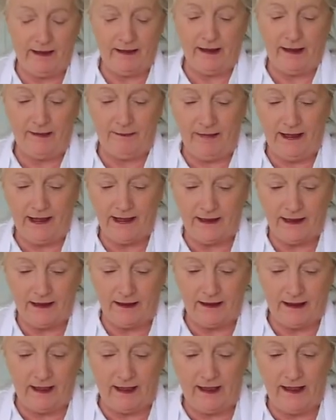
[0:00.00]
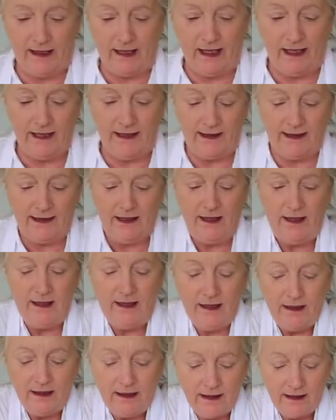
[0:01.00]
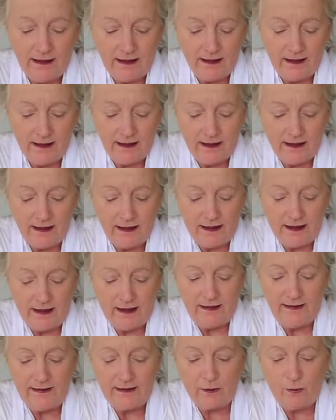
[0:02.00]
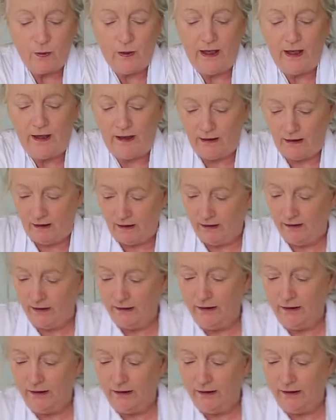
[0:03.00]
it makes it a nice square.